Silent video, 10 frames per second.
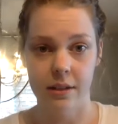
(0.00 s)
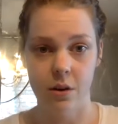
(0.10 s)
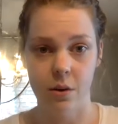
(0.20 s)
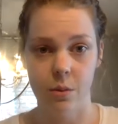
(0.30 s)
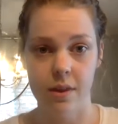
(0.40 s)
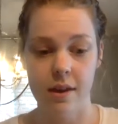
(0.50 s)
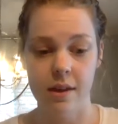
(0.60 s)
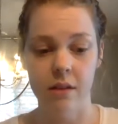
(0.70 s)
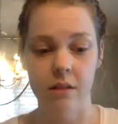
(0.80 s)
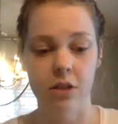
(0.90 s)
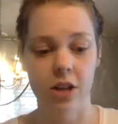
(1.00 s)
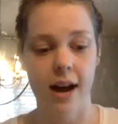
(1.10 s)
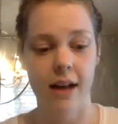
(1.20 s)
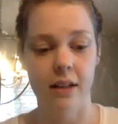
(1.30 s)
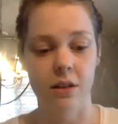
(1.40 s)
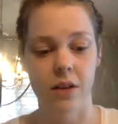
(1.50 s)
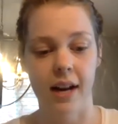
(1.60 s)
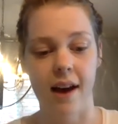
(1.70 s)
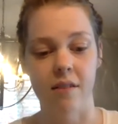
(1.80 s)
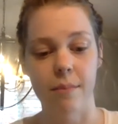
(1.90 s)
So within those chats, you can
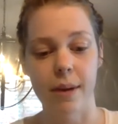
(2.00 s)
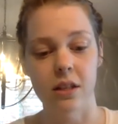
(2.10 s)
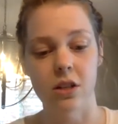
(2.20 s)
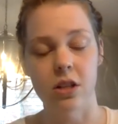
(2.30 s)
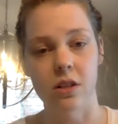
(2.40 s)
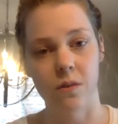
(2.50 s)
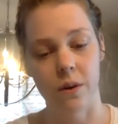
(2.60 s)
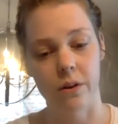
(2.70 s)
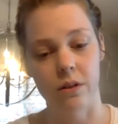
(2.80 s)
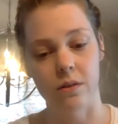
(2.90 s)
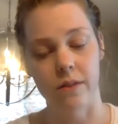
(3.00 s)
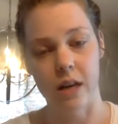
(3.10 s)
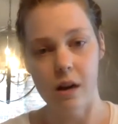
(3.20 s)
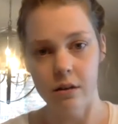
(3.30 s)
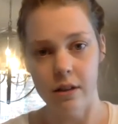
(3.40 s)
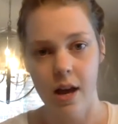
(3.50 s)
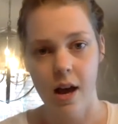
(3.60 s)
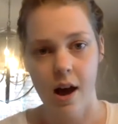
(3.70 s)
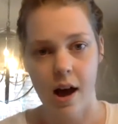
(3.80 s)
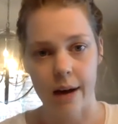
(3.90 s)
have messages, photos, videos,
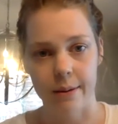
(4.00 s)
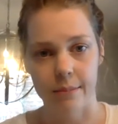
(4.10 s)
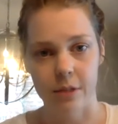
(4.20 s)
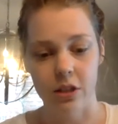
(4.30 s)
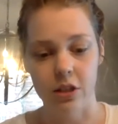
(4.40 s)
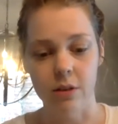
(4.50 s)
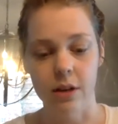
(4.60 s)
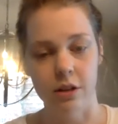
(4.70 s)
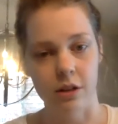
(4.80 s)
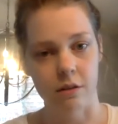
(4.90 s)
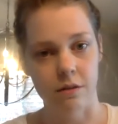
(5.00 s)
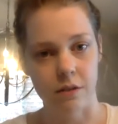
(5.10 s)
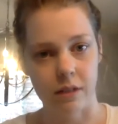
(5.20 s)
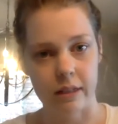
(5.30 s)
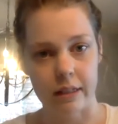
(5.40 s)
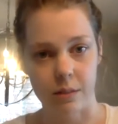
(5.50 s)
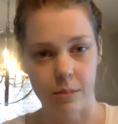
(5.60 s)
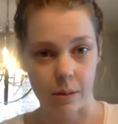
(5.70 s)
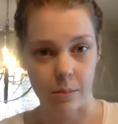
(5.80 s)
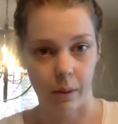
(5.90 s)
up to 256
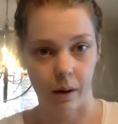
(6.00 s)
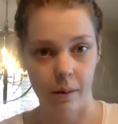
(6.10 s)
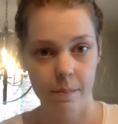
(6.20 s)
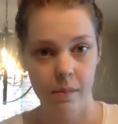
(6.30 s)
people.